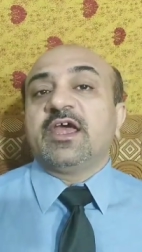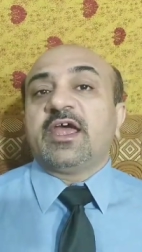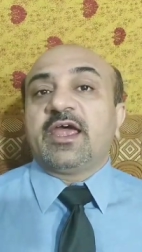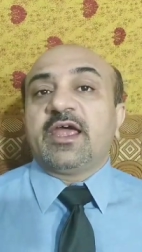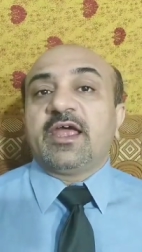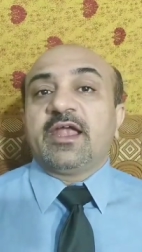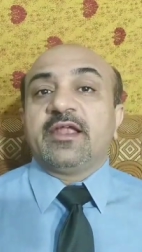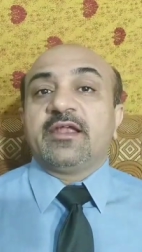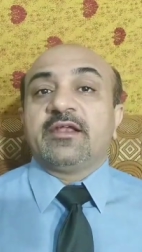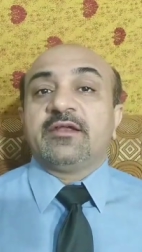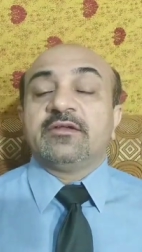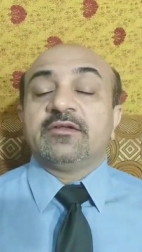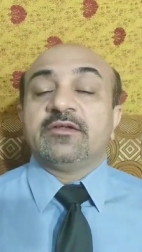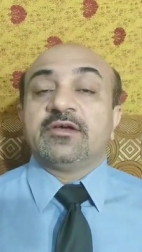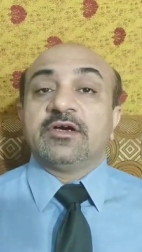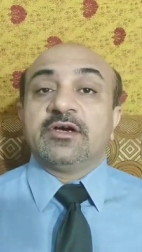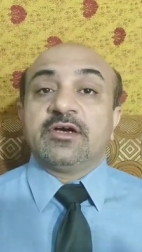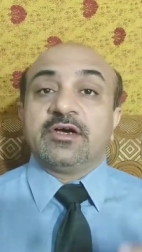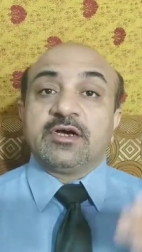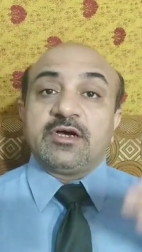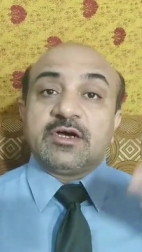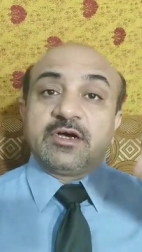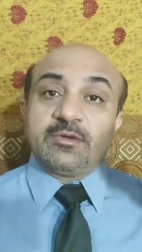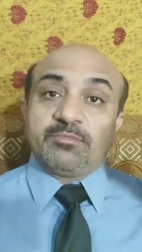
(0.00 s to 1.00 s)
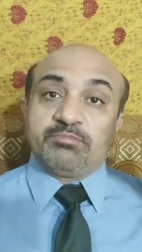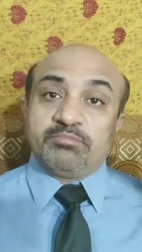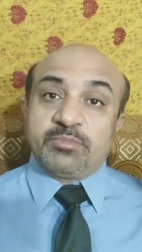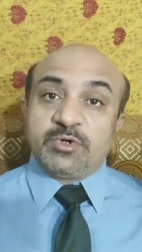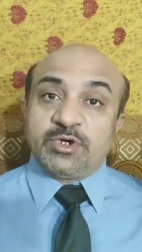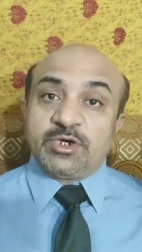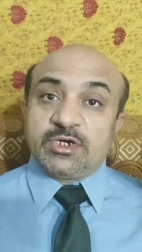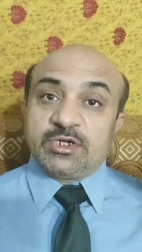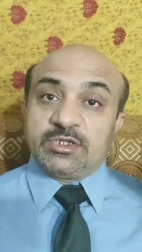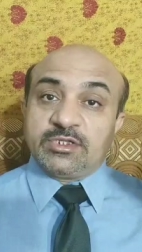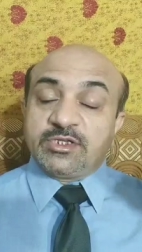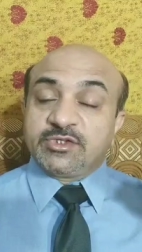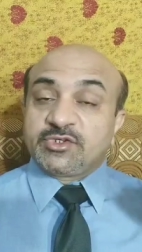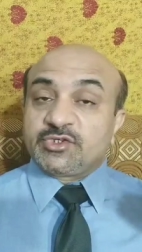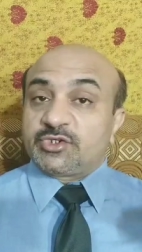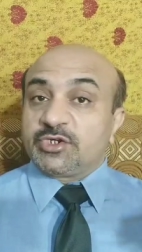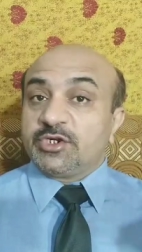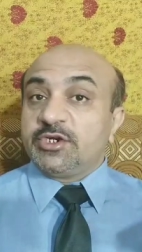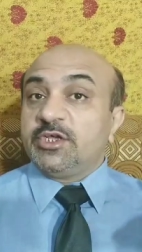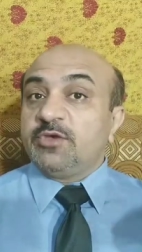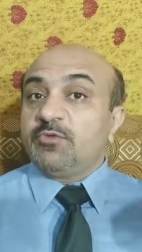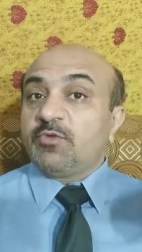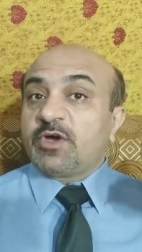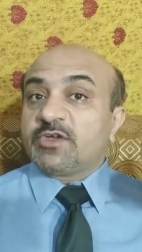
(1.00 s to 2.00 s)
and uh, the
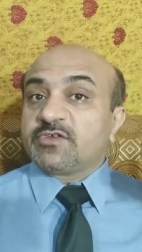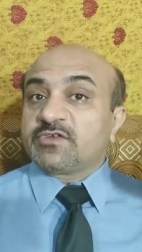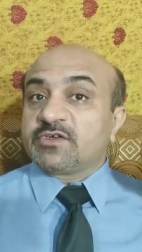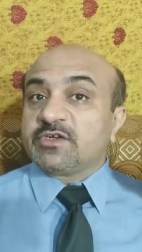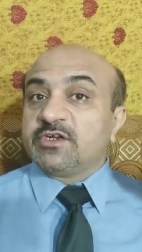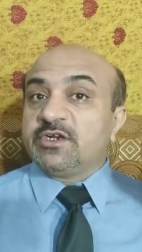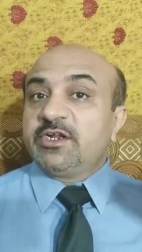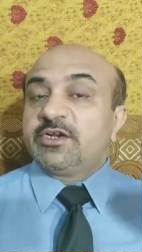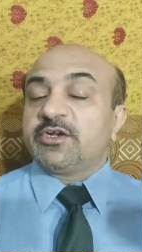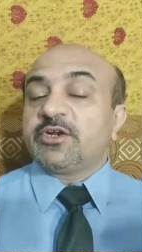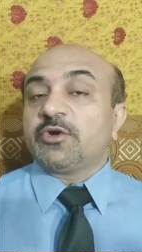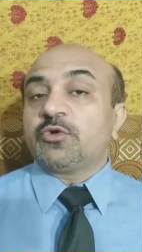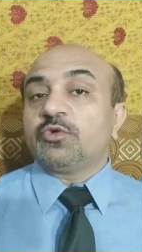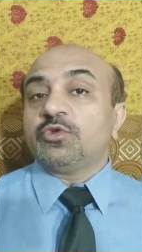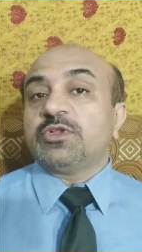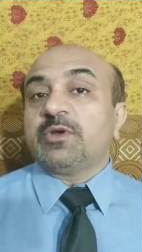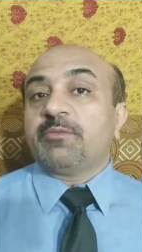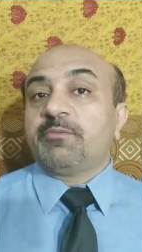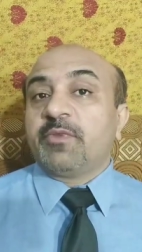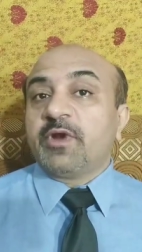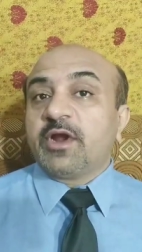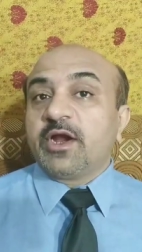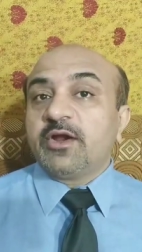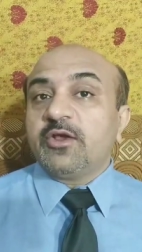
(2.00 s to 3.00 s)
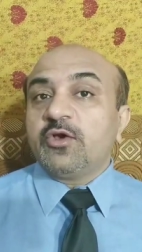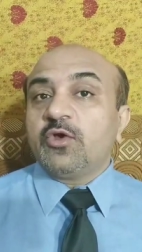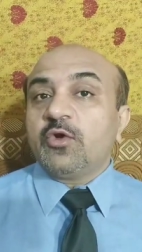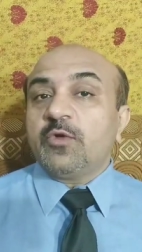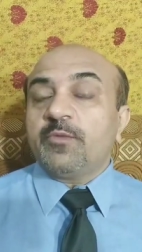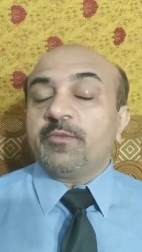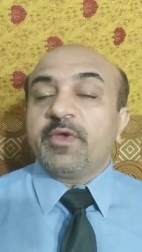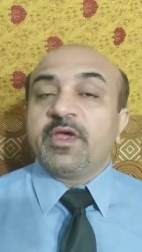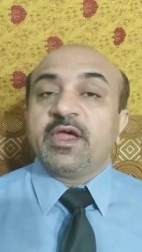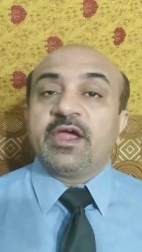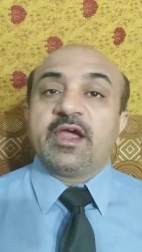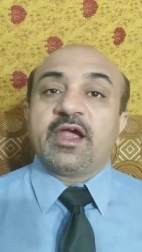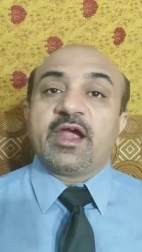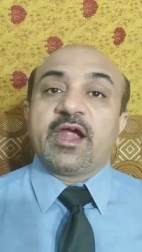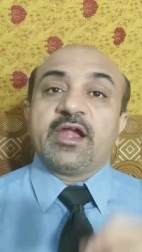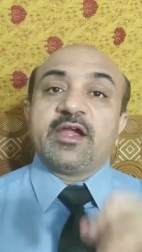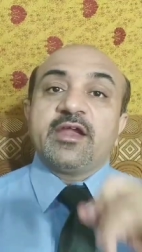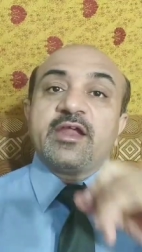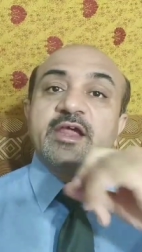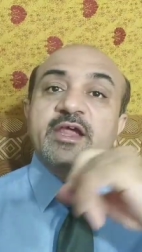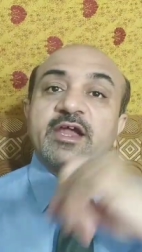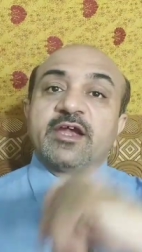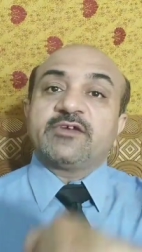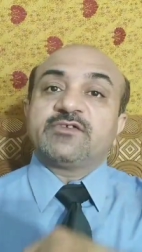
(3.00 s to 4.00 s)
study was related to the blood group
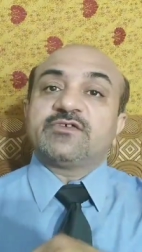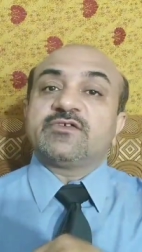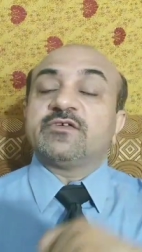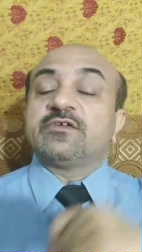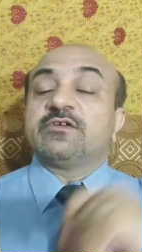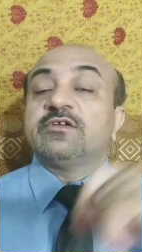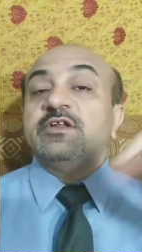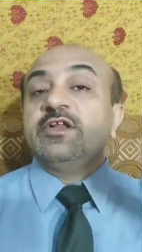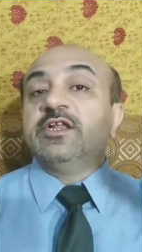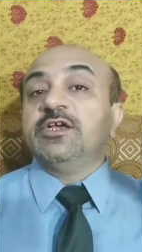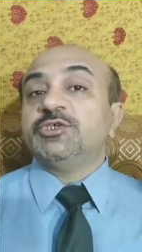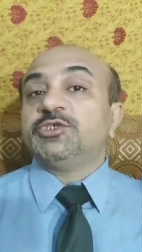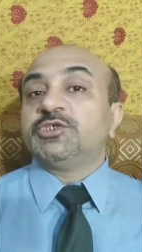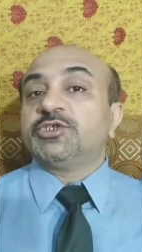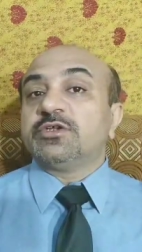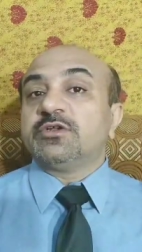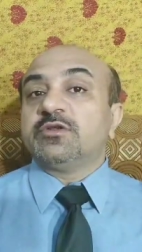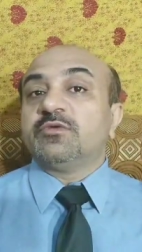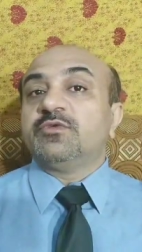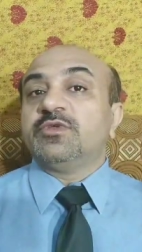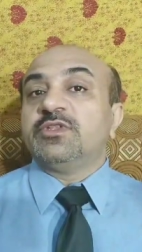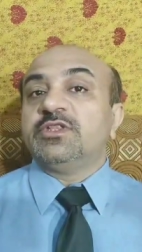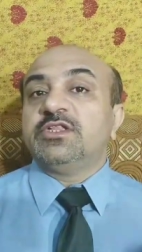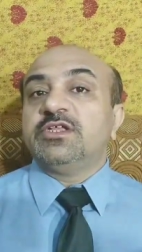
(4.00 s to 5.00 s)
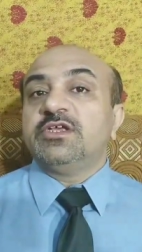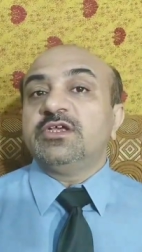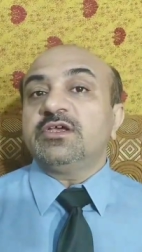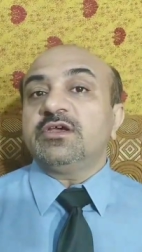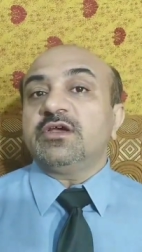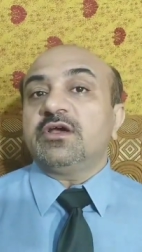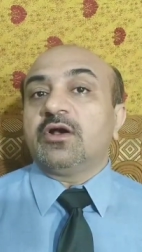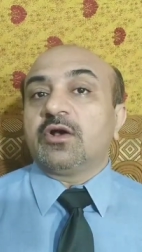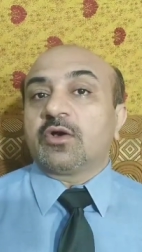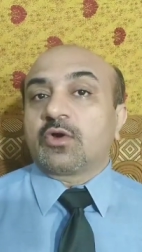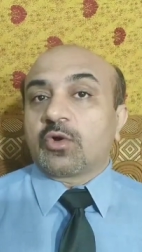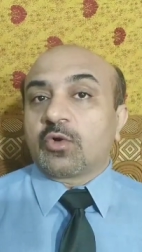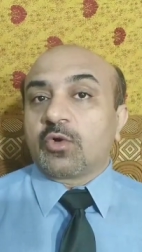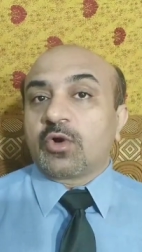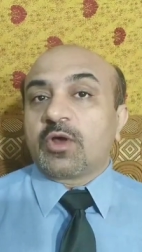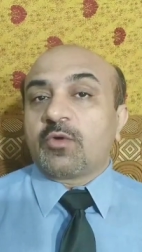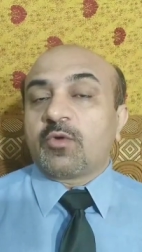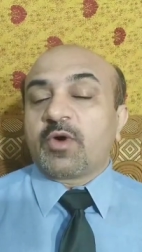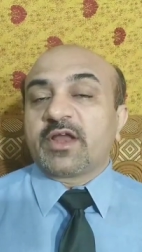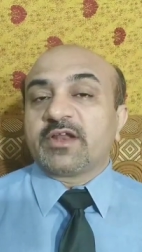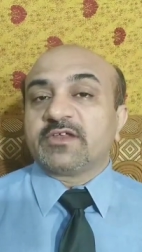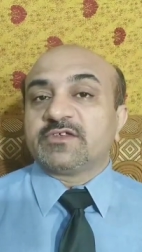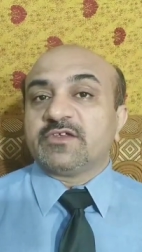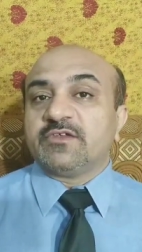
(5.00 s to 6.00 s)
and its relation with the uh,
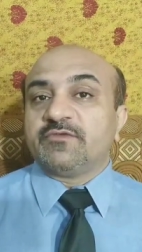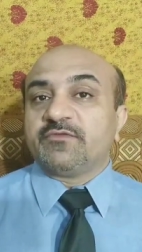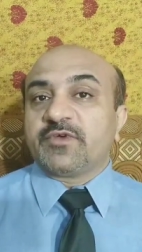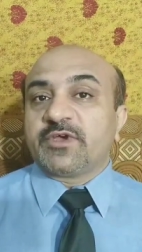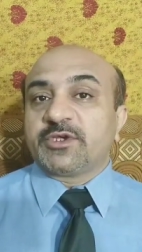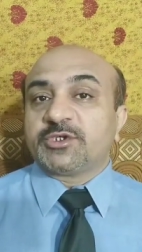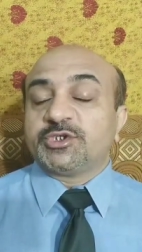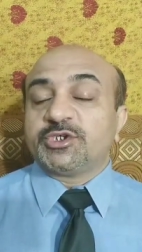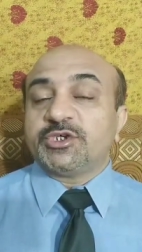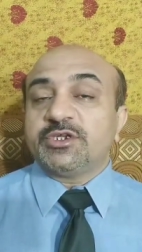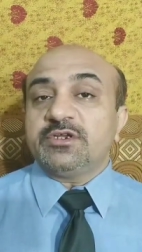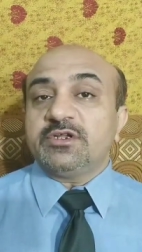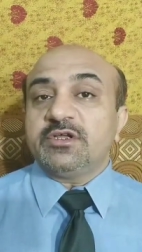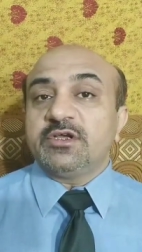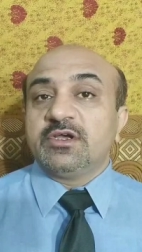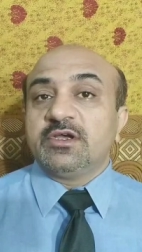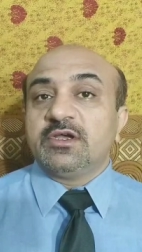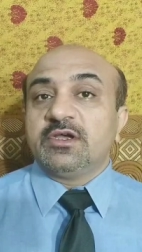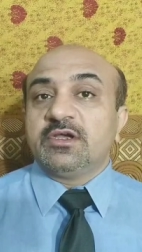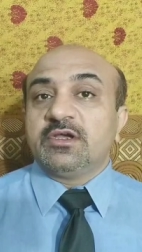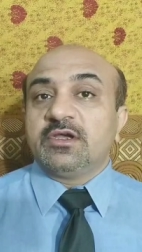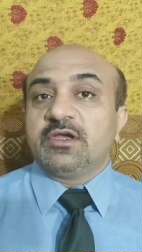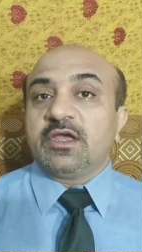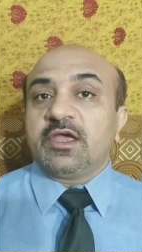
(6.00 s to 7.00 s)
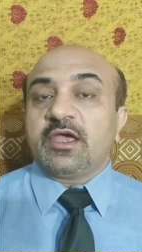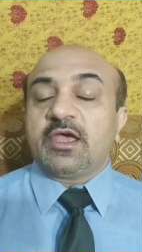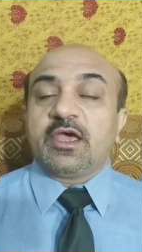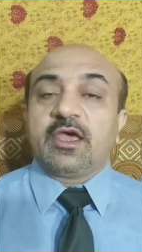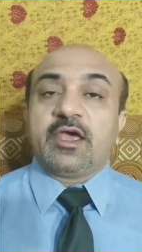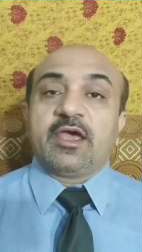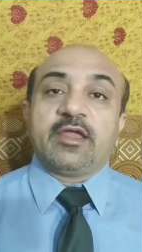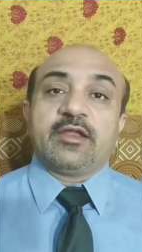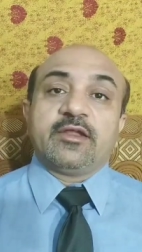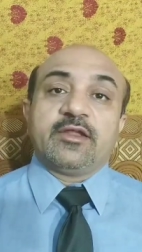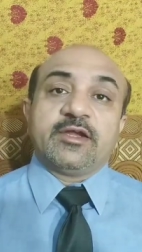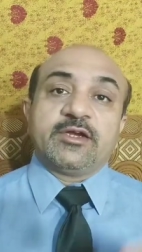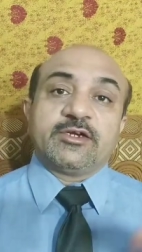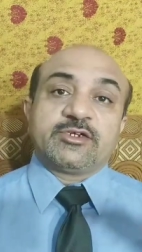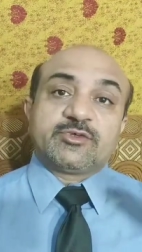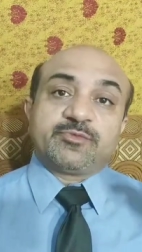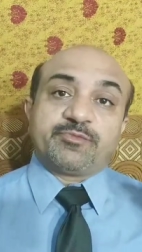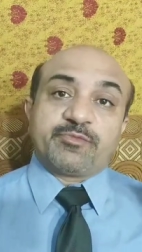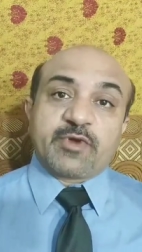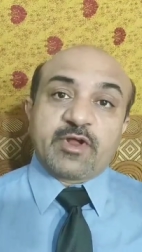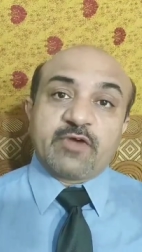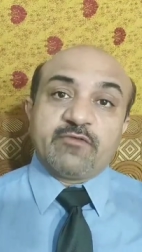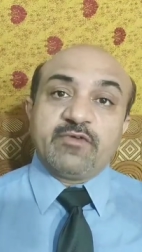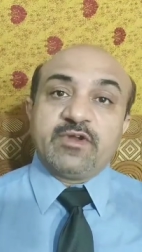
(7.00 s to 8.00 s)
coronavirus infection and its
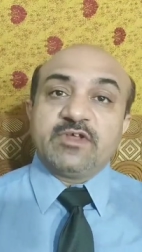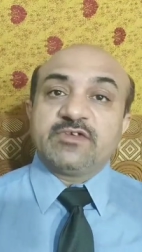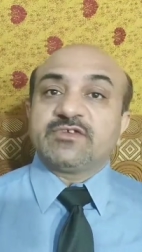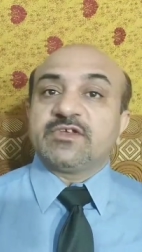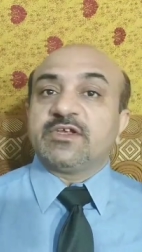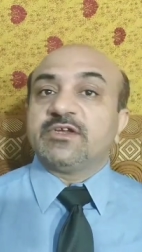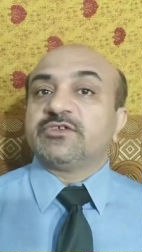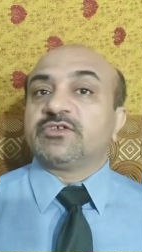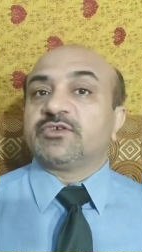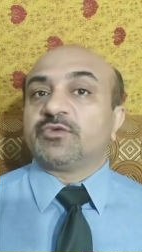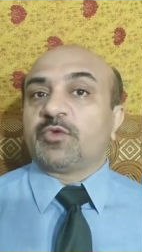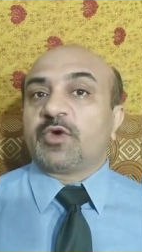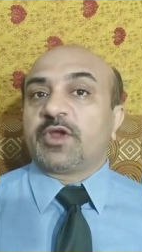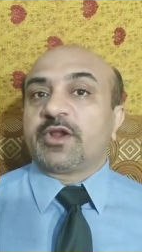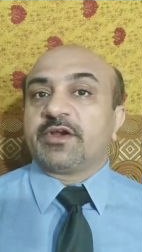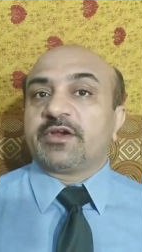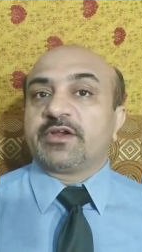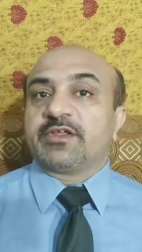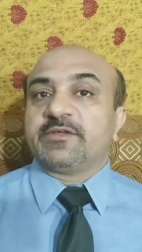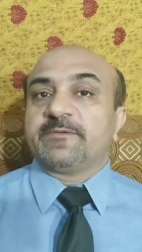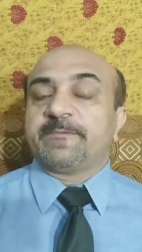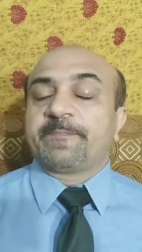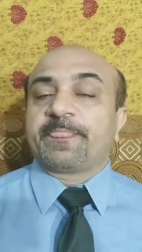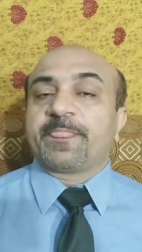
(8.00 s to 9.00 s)
prevalence and severity.